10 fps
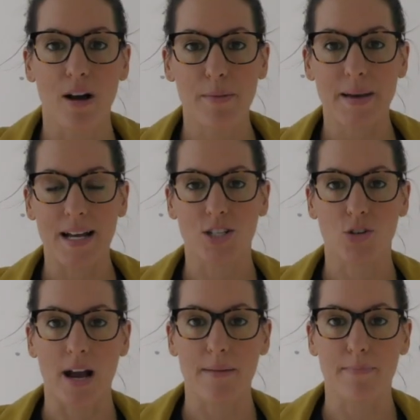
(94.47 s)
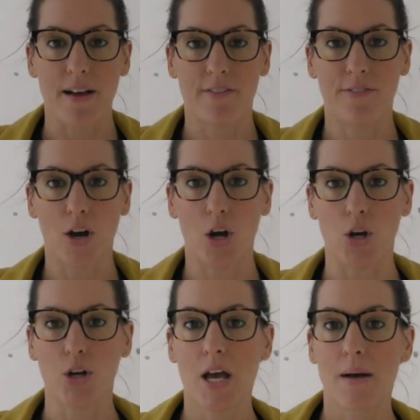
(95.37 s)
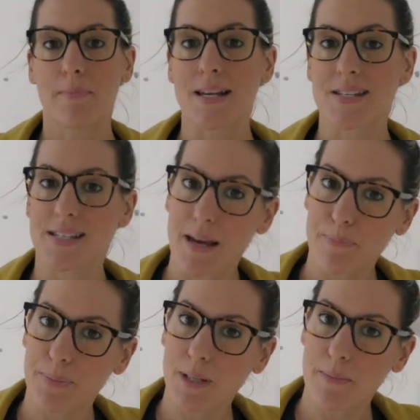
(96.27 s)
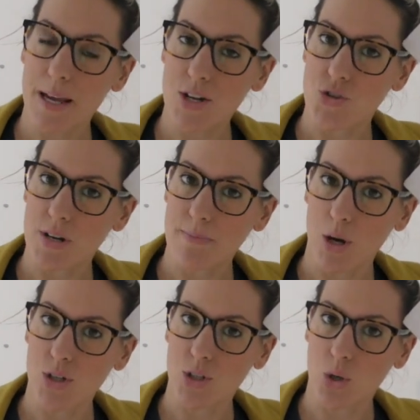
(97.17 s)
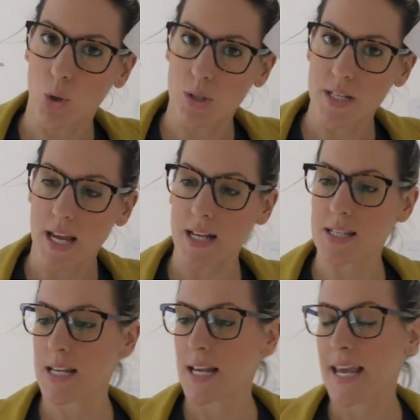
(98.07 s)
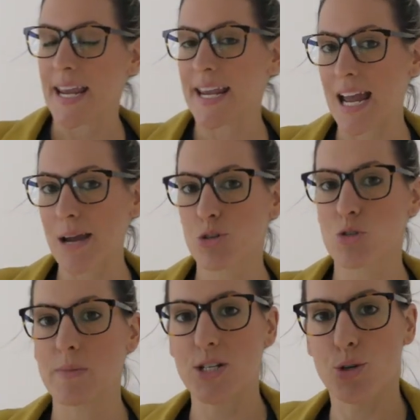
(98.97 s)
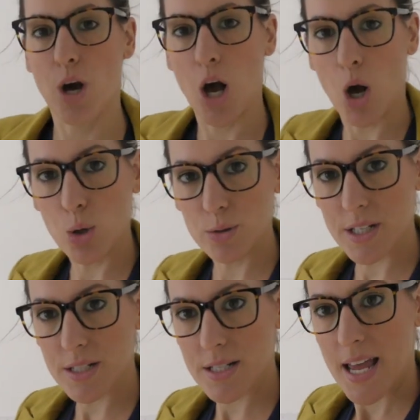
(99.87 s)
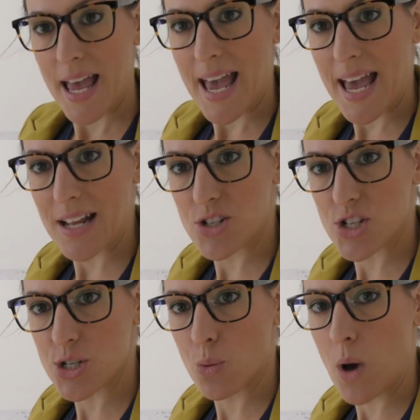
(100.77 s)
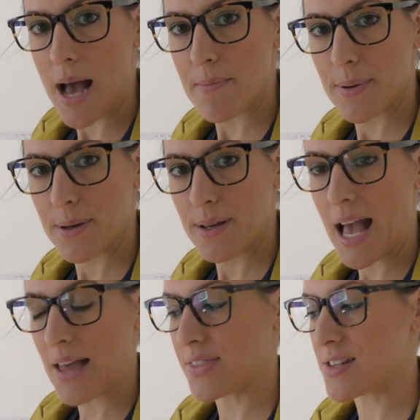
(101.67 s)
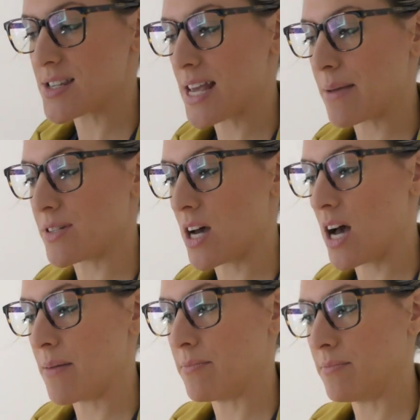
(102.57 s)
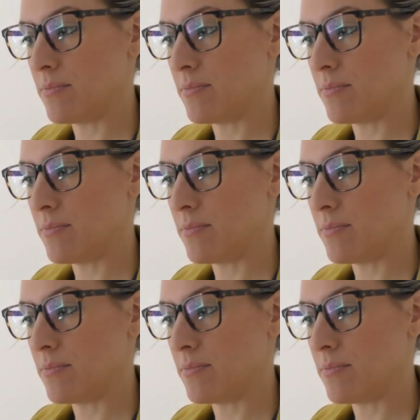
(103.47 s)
I'm about to grab my phone, my supplementary motor cortex enables me to hold it and swipe at the same time.